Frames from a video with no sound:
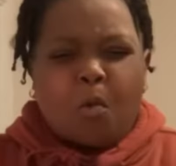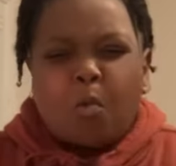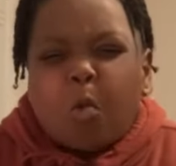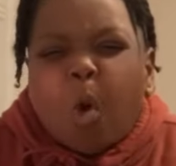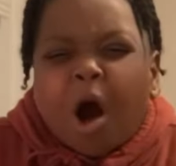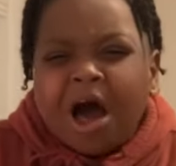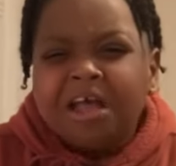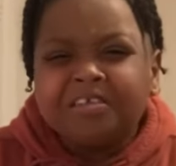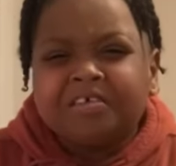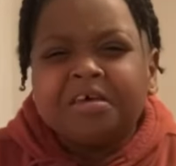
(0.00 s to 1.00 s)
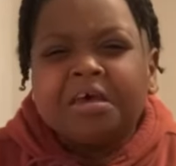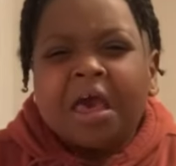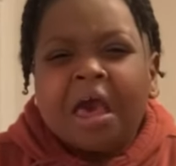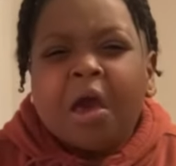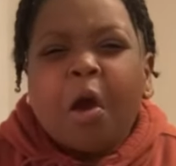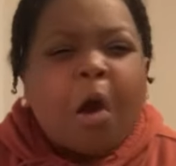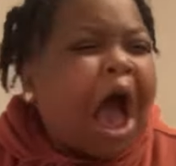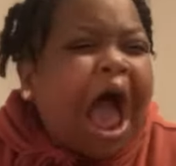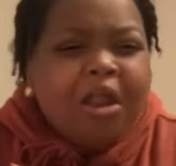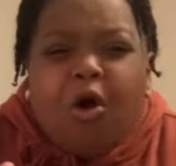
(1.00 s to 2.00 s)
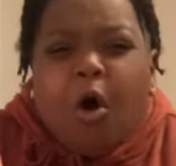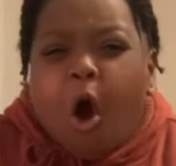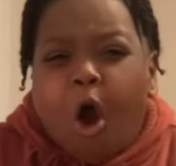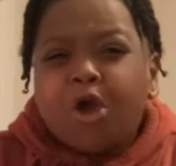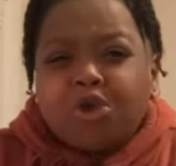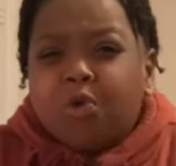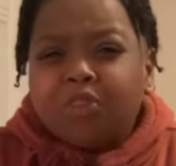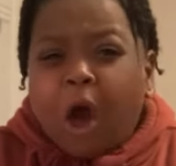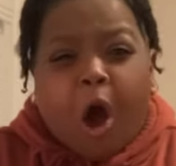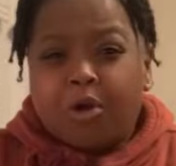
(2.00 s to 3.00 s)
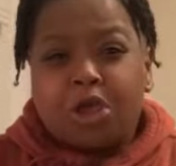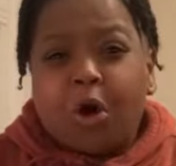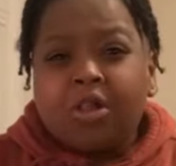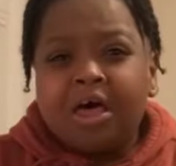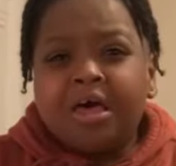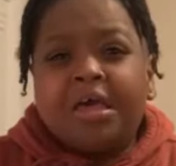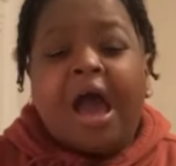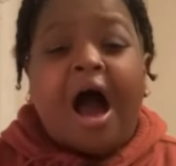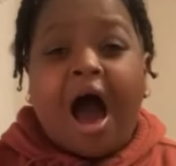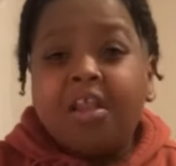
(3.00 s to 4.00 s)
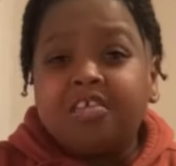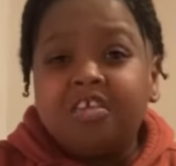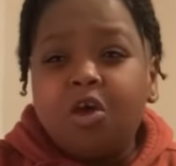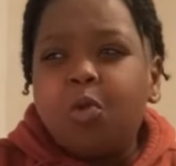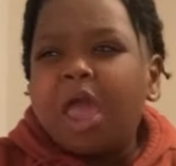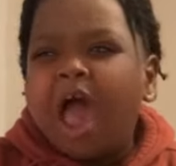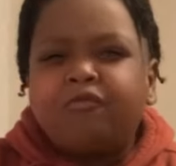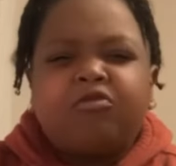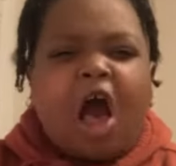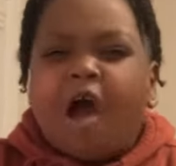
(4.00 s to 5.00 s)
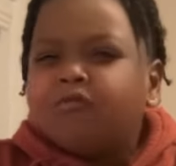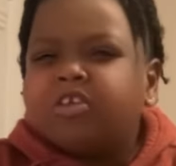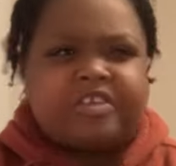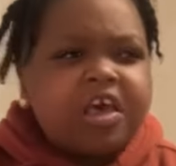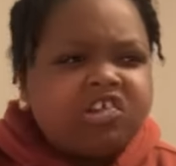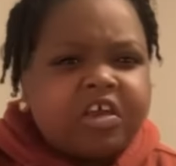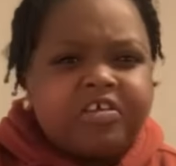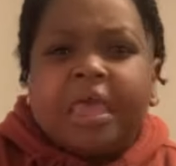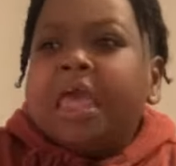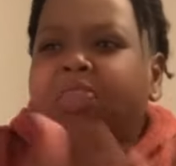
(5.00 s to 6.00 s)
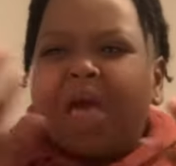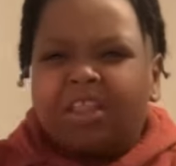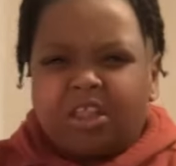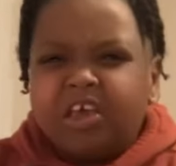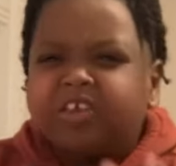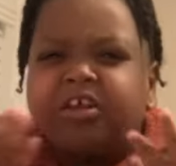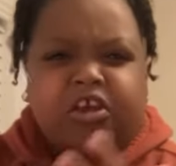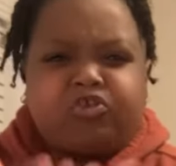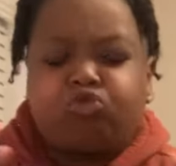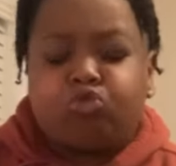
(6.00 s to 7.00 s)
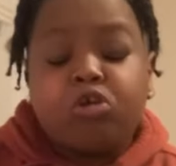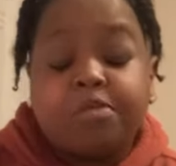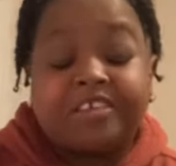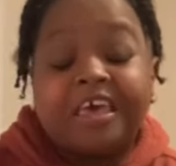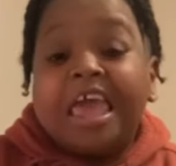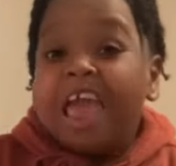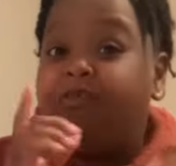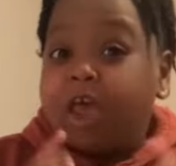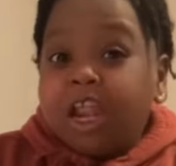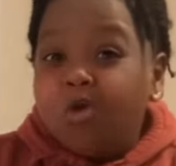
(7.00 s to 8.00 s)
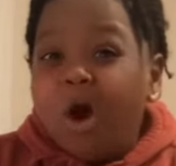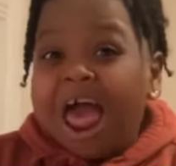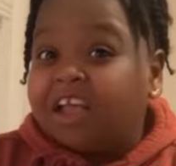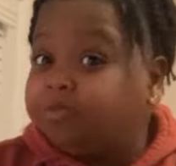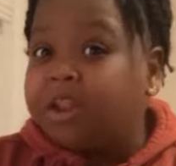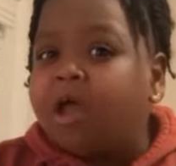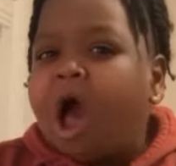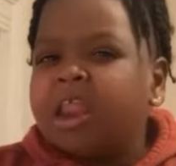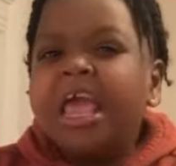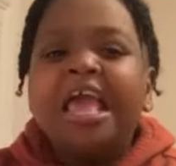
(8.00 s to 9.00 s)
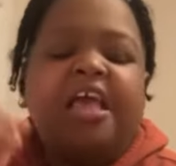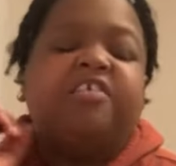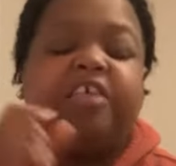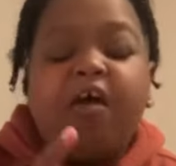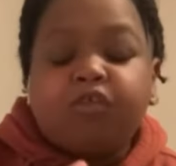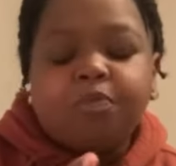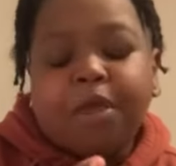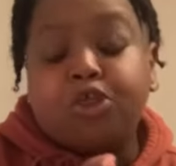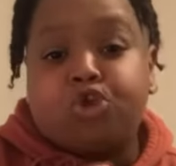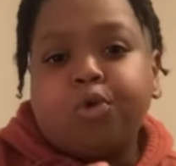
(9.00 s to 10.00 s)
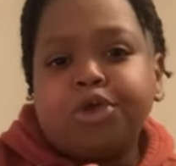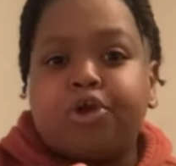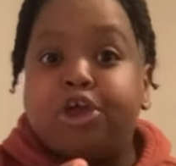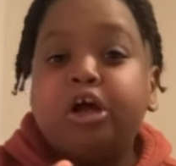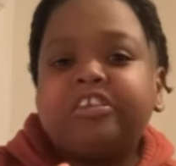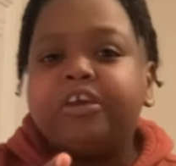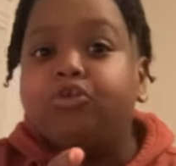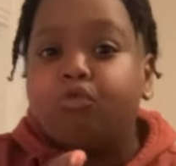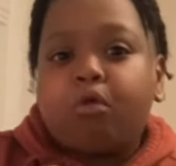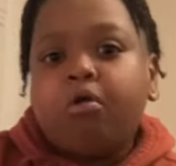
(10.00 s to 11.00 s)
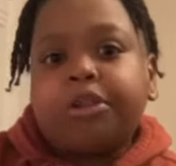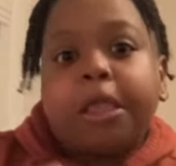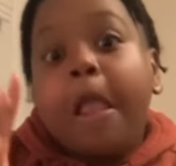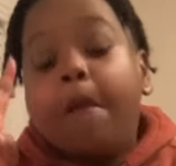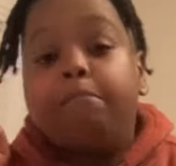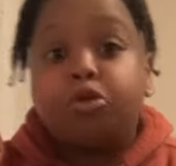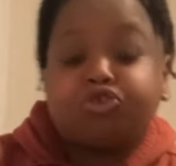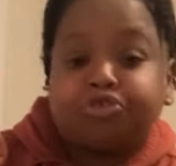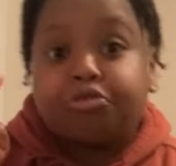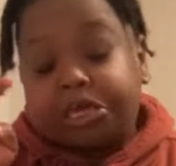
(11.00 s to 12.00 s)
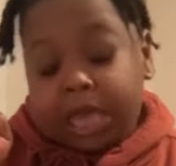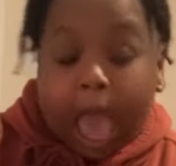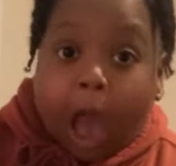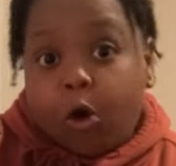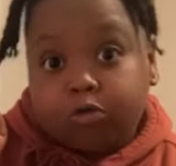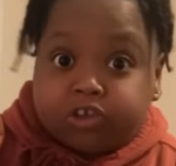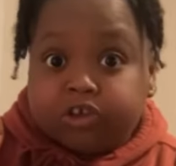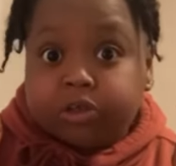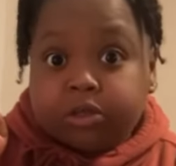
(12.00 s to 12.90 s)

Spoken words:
What? I don't argue with Areola. Honestly, we have conversations that leads to disagreements. If anyone has been naughty, it's definitely been you and your young tenderoni, Mr. Gout.